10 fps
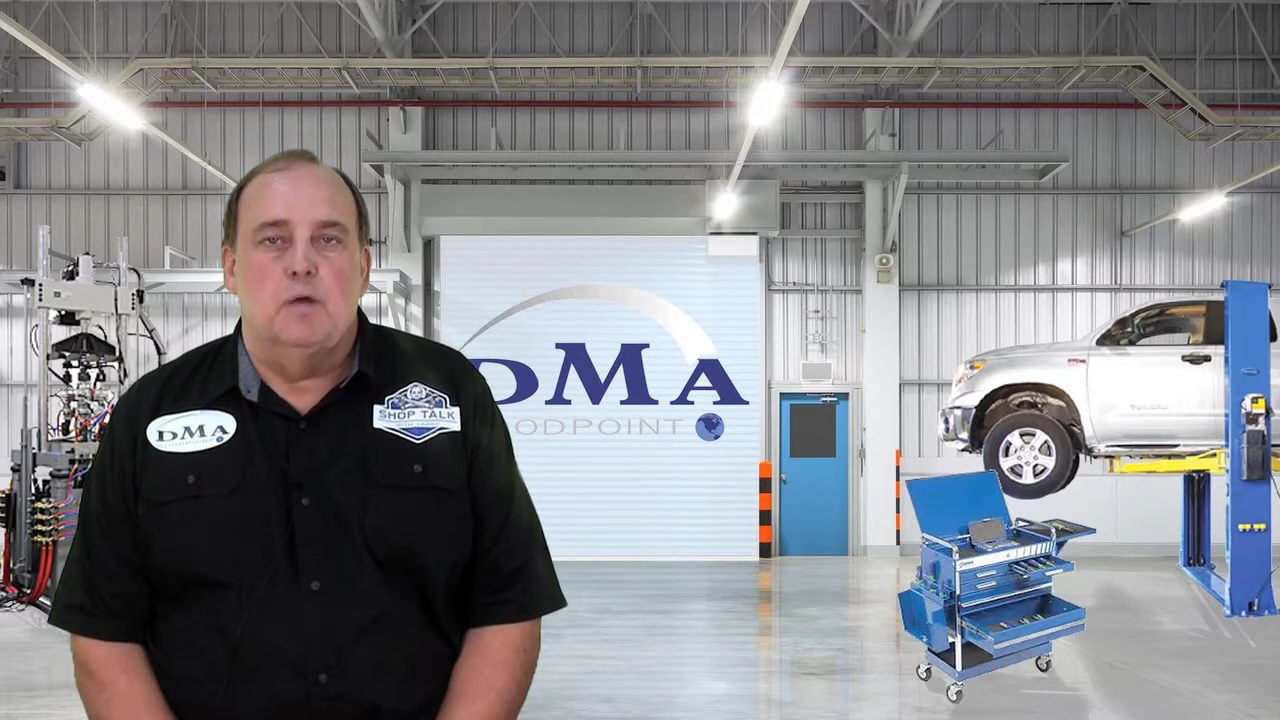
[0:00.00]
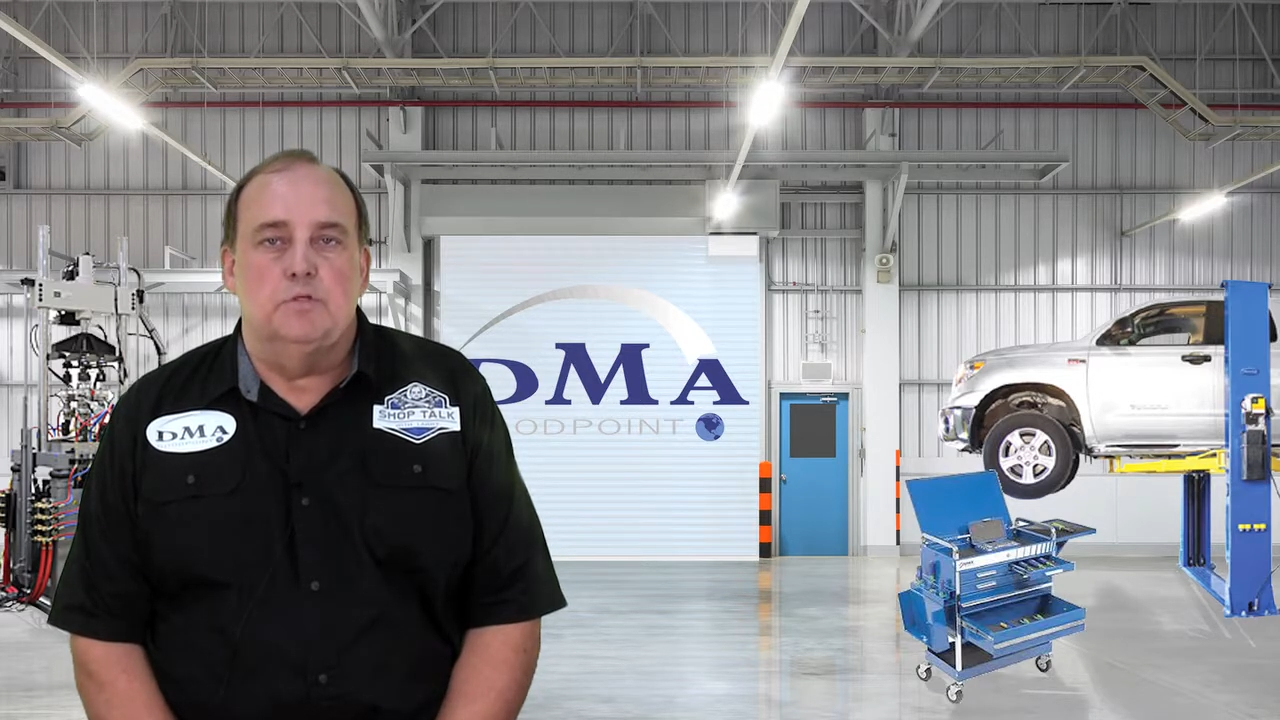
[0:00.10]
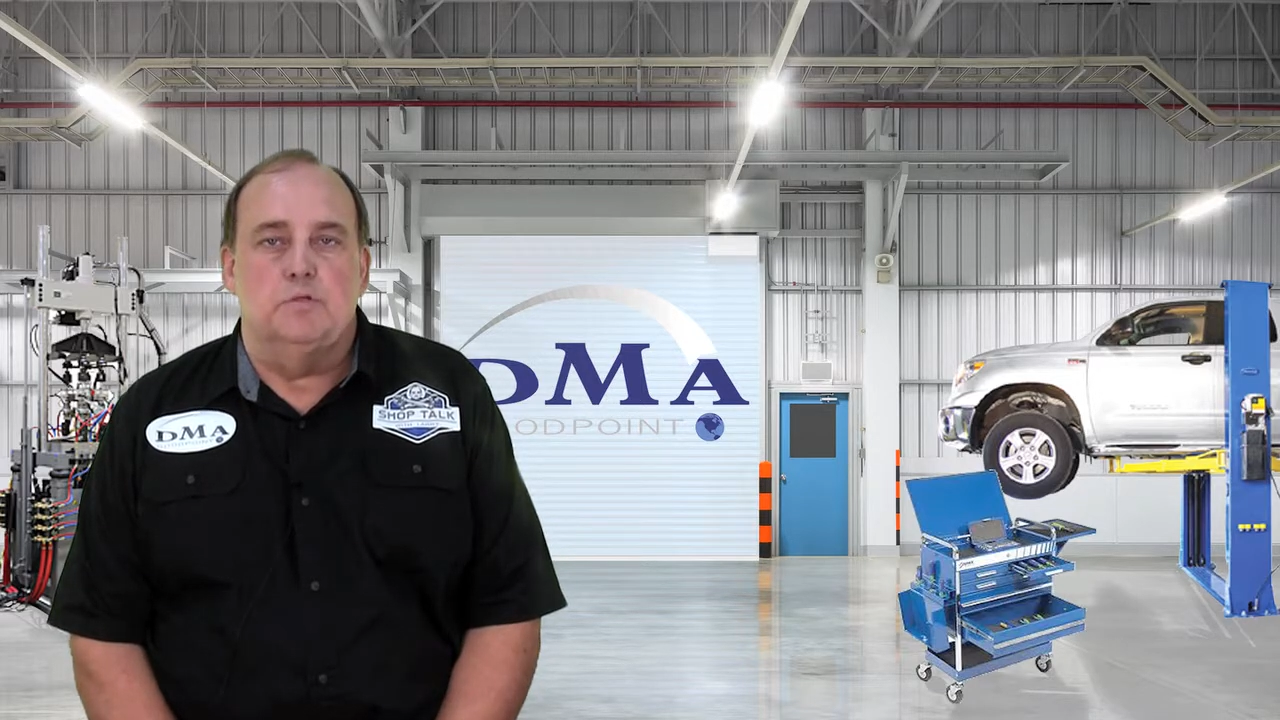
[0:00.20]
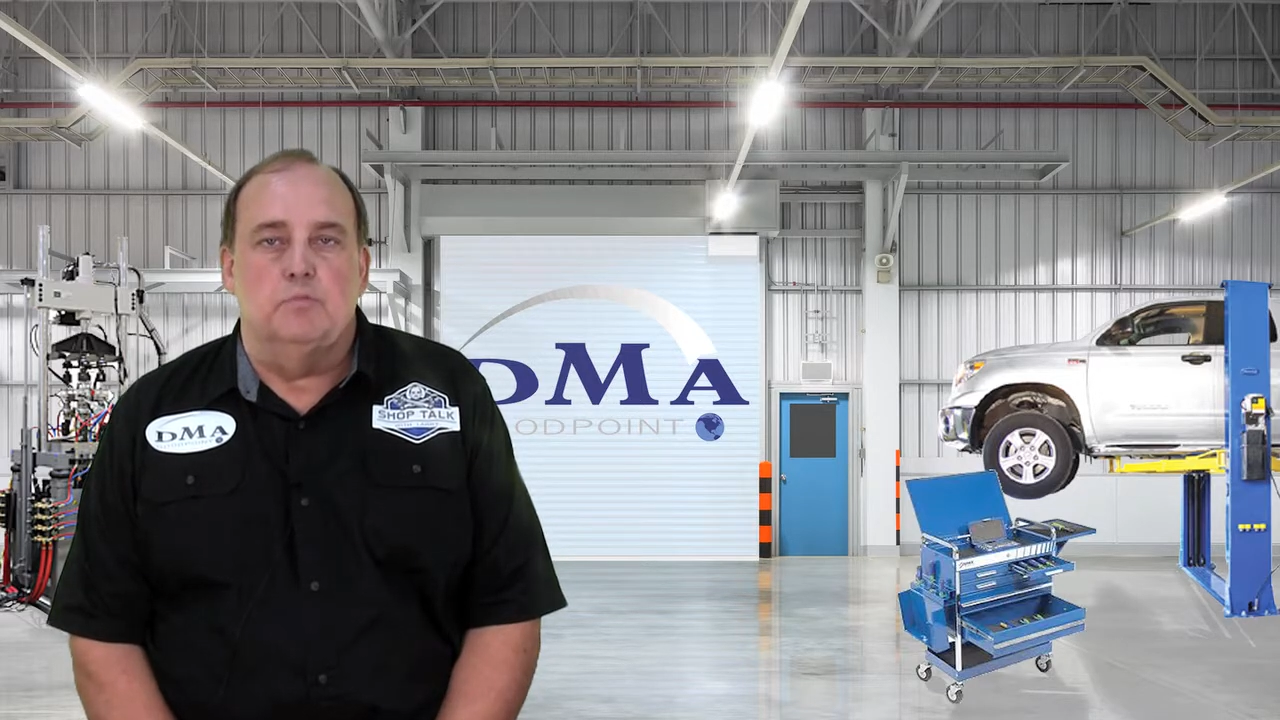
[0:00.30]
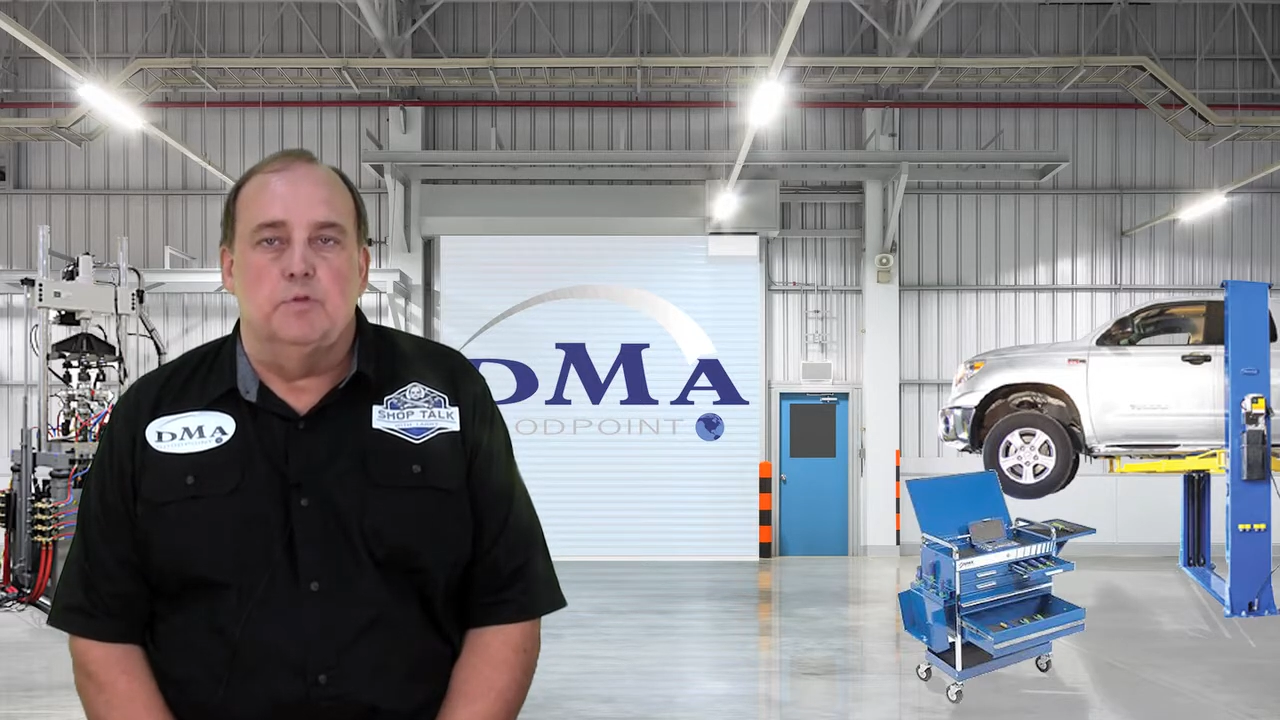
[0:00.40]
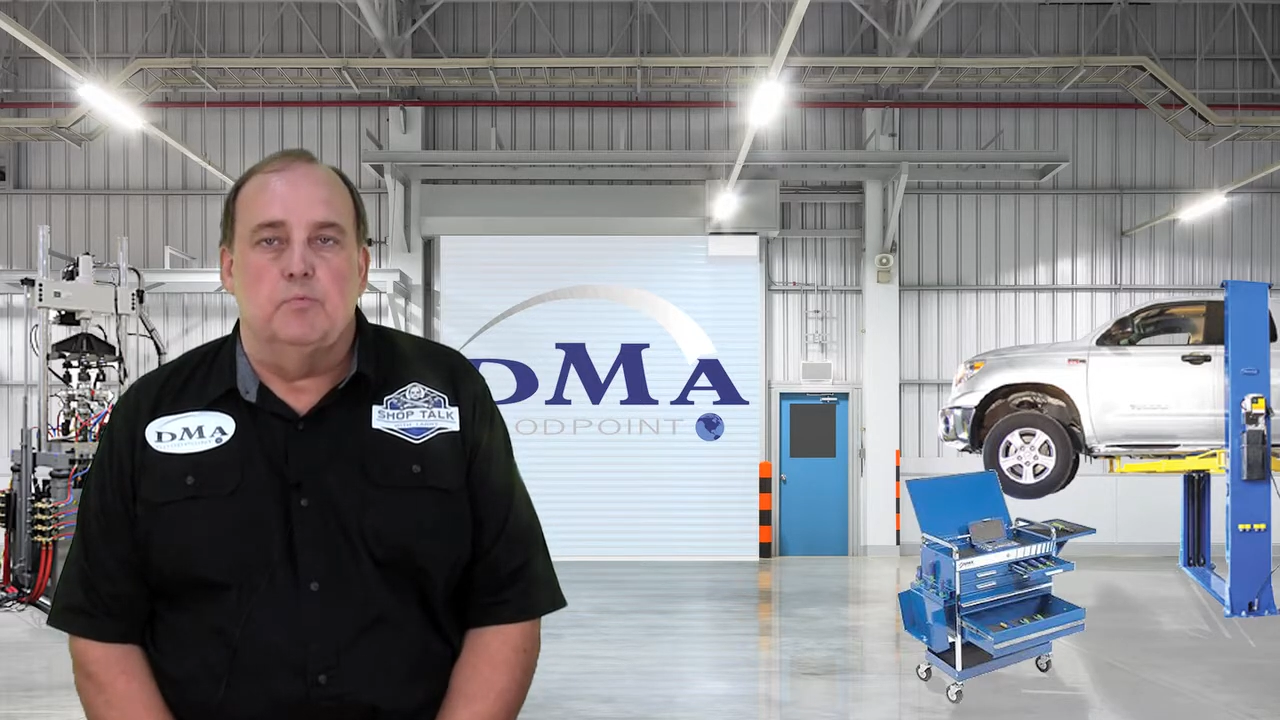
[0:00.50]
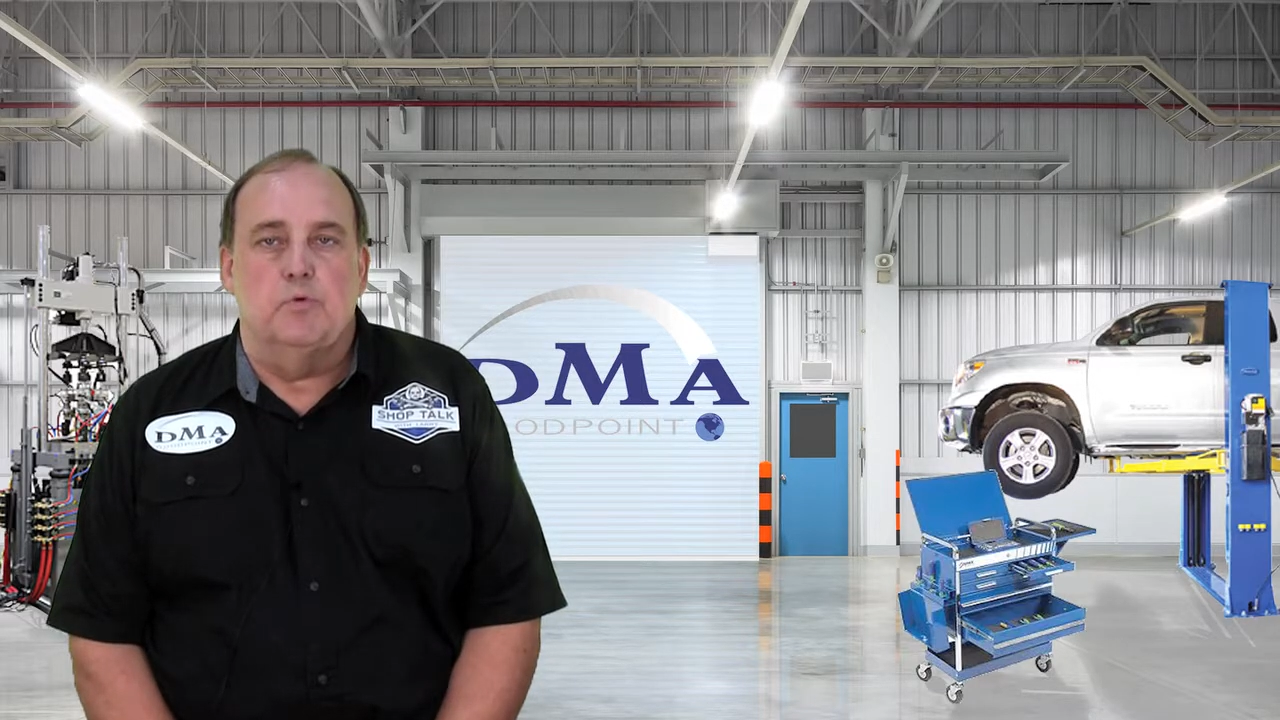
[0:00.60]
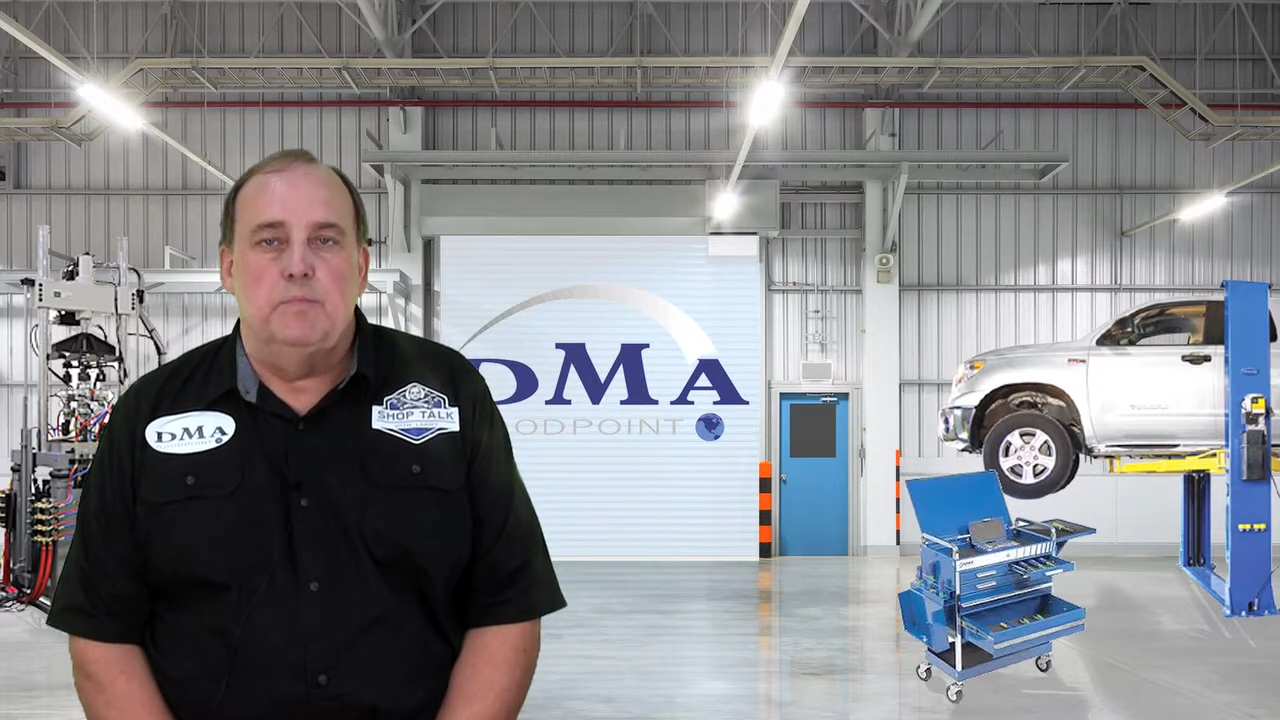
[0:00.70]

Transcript: option with